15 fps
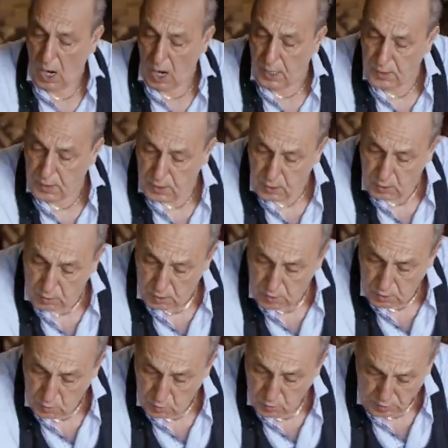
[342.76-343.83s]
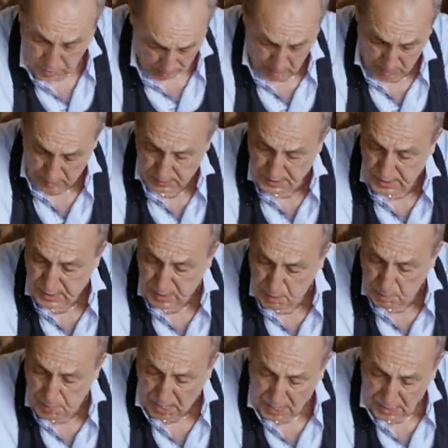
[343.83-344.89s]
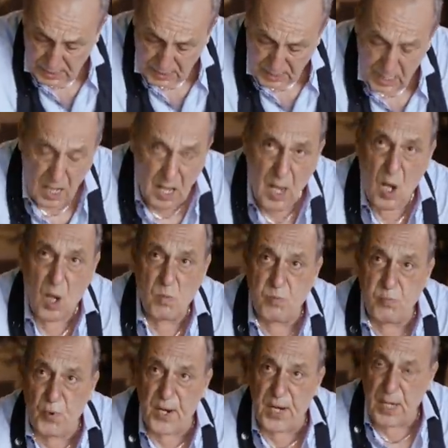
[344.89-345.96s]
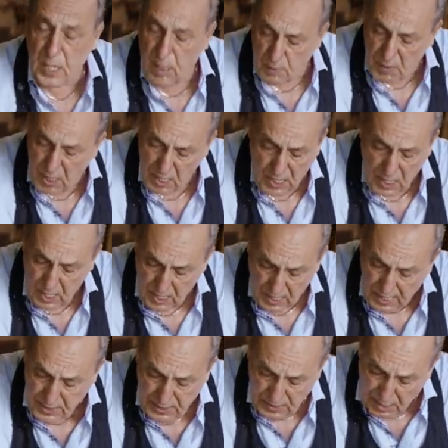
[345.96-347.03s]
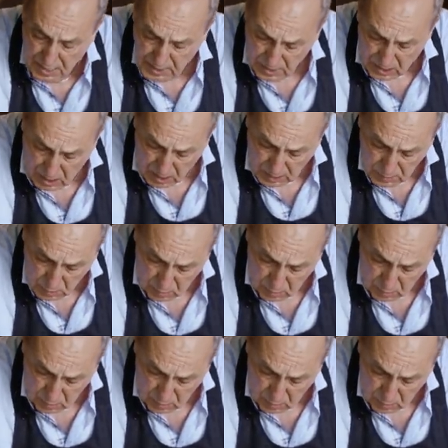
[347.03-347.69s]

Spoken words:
and you can use sea bass, bream, any kind